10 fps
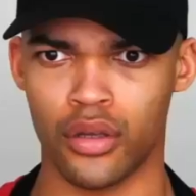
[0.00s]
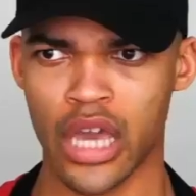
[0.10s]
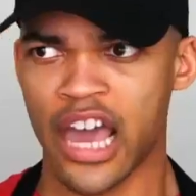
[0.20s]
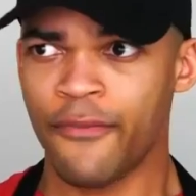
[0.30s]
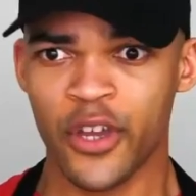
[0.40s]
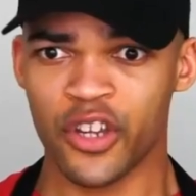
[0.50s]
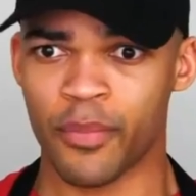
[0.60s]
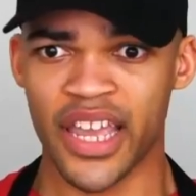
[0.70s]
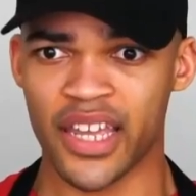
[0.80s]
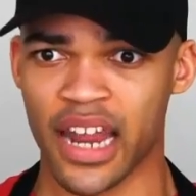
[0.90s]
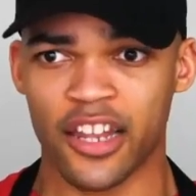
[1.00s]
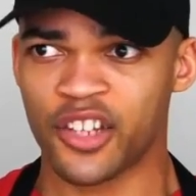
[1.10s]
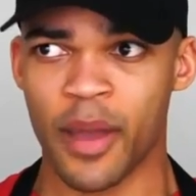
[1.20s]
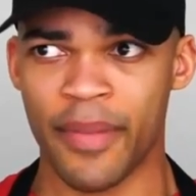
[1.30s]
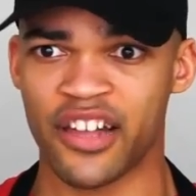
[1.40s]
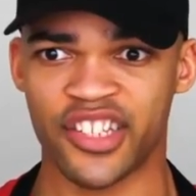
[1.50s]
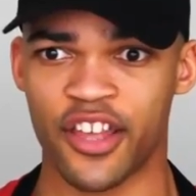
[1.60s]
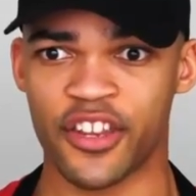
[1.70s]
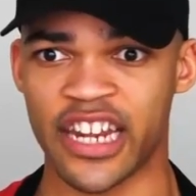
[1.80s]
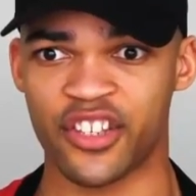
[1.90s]
Hey, I feel your pain. I lost my balance the
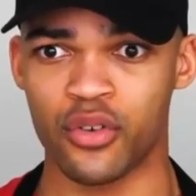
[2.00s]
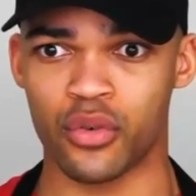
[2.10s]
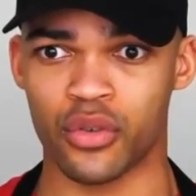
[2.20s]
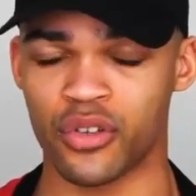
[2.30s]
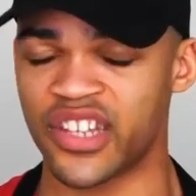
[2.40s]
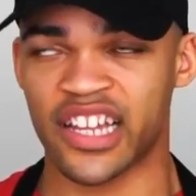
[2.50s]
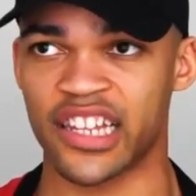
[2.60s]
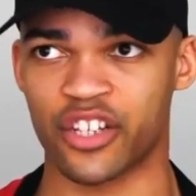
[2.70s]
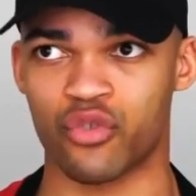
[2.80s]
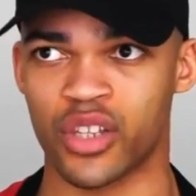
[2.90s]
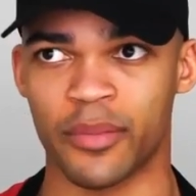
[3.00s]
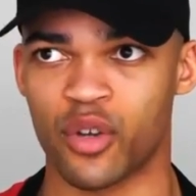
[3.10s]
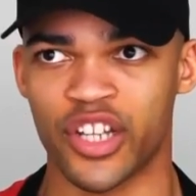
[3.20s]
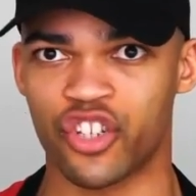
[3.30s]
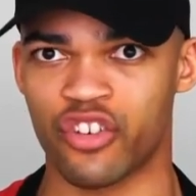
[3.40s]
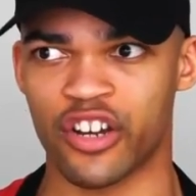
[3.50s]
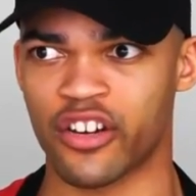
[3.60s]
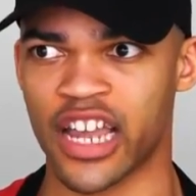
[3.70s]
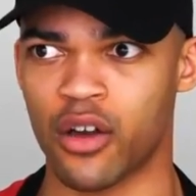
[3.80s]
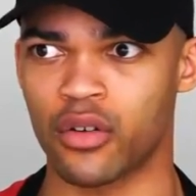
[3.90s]
other day, too. Those debt collectors really be quick to drain your account.